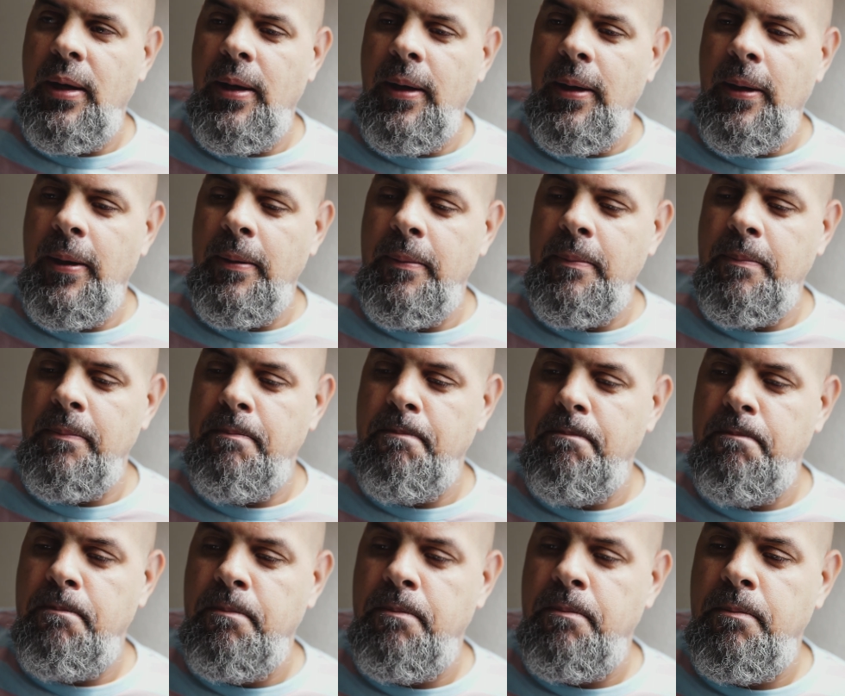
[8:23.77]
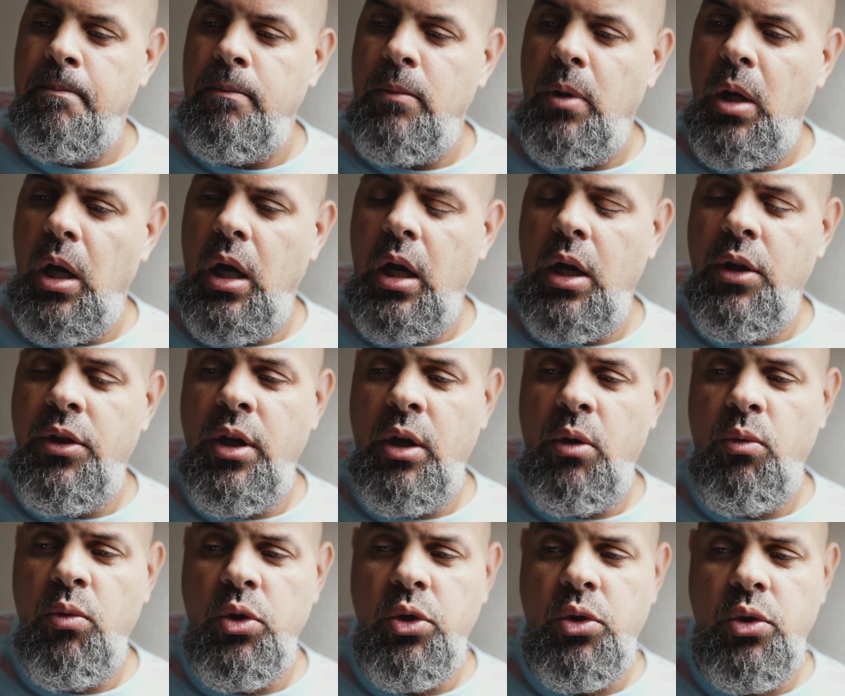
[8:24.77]
And I
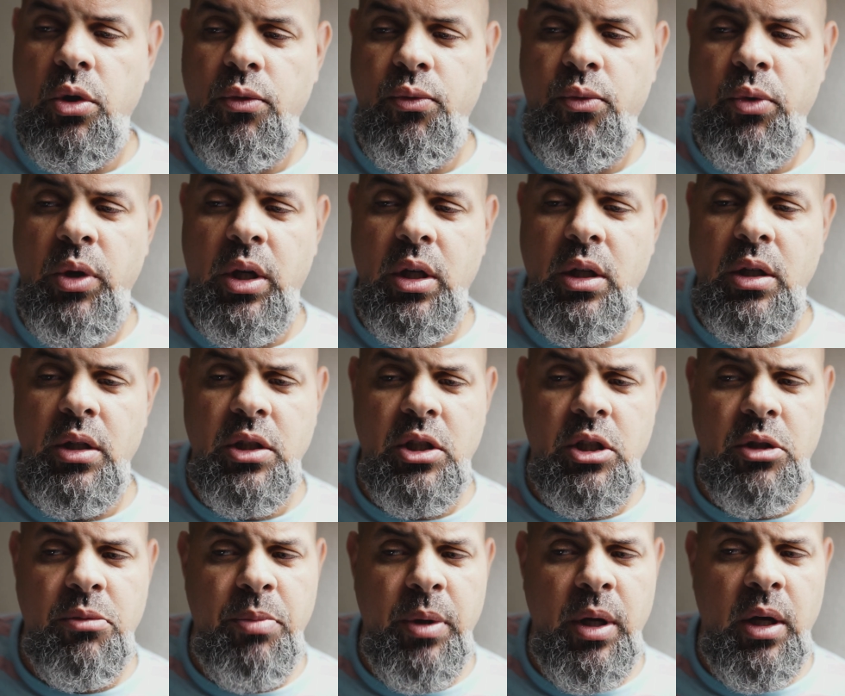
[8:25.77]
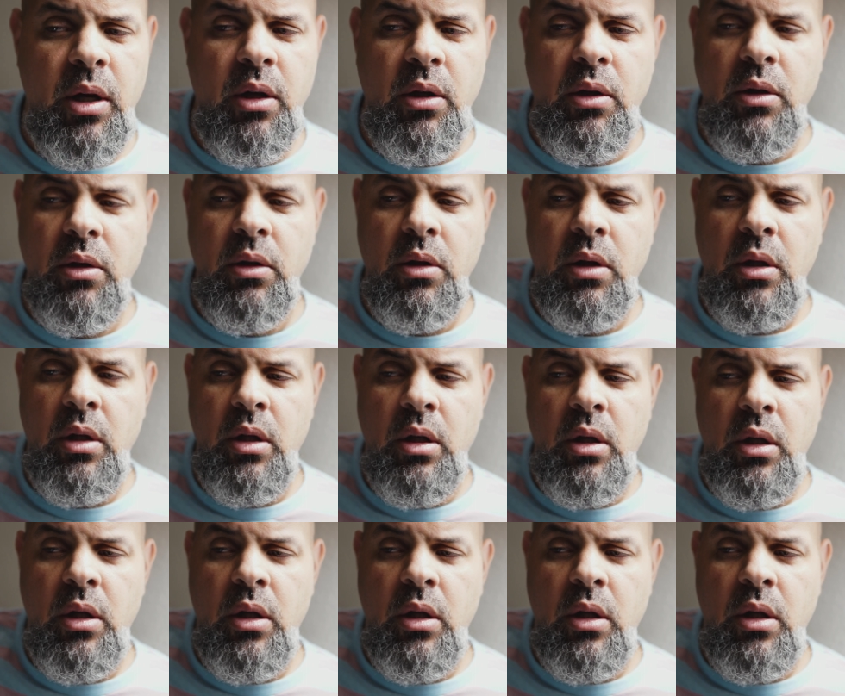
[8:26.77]
think if we can dispel